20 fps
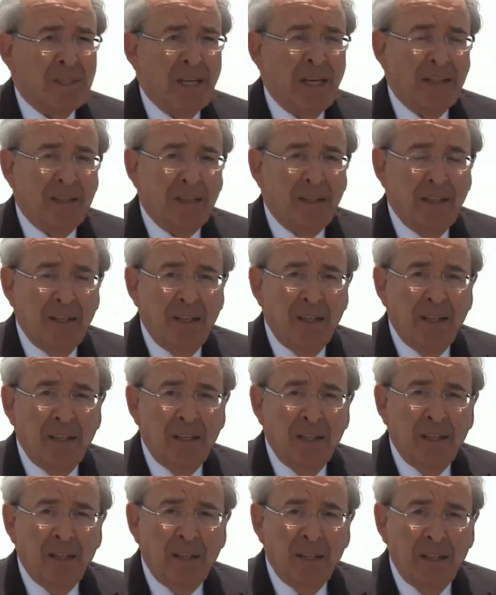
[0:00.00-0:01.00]
that
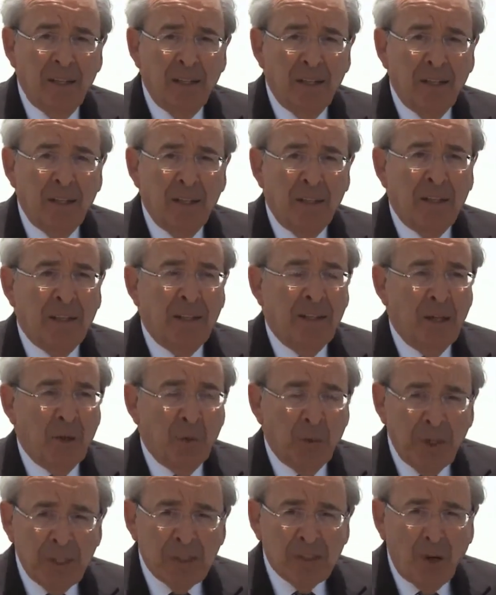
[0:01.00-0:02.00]

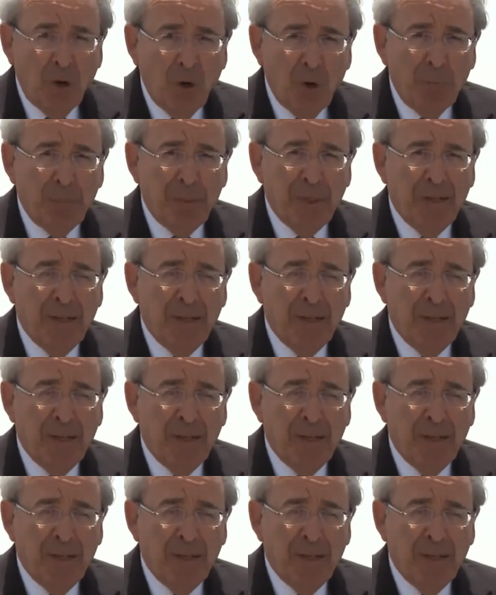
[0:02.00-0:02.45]
there is hope.